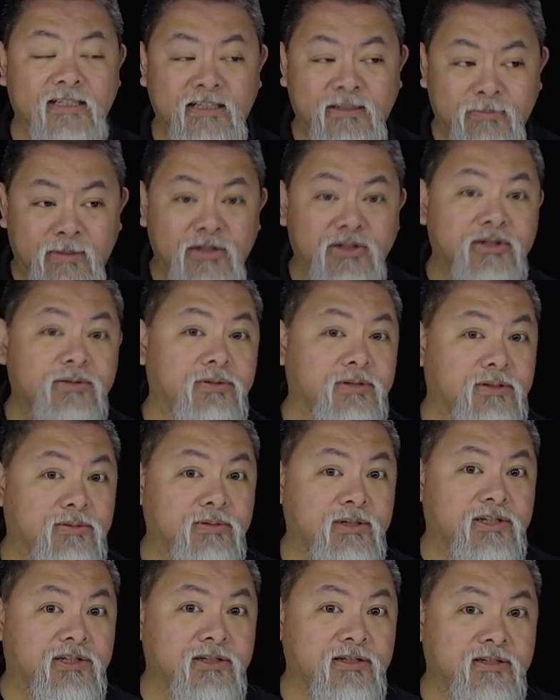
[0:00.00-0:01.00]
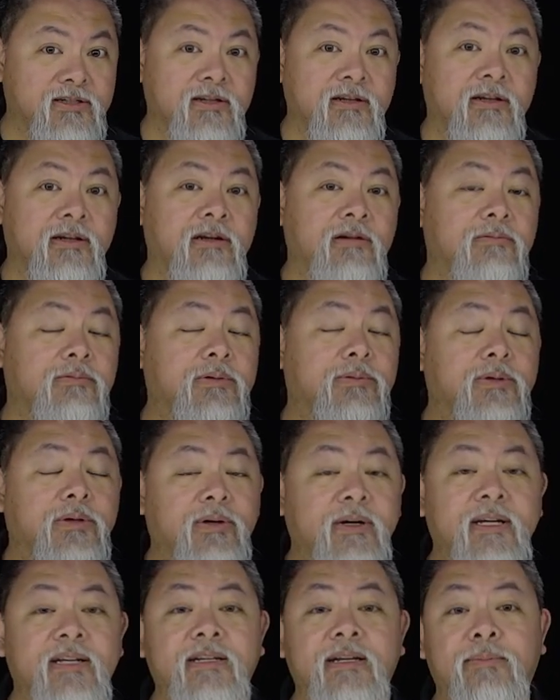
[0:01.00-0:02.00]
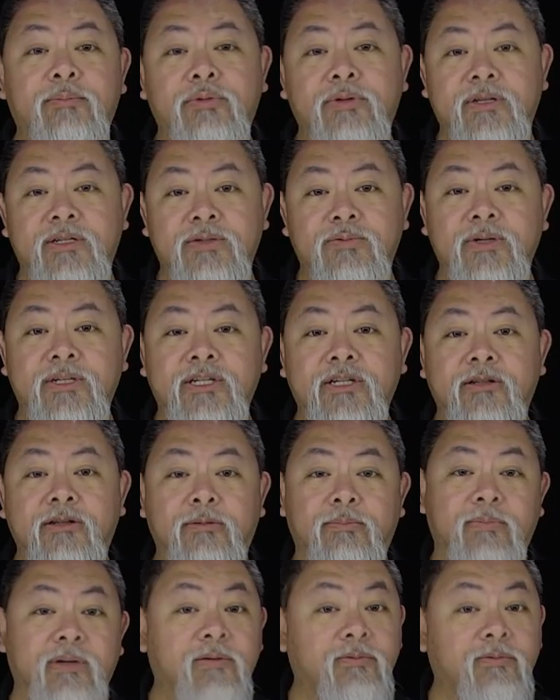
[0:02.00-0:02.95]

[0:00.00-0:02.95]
especially with switches, we will end up with a switching loop.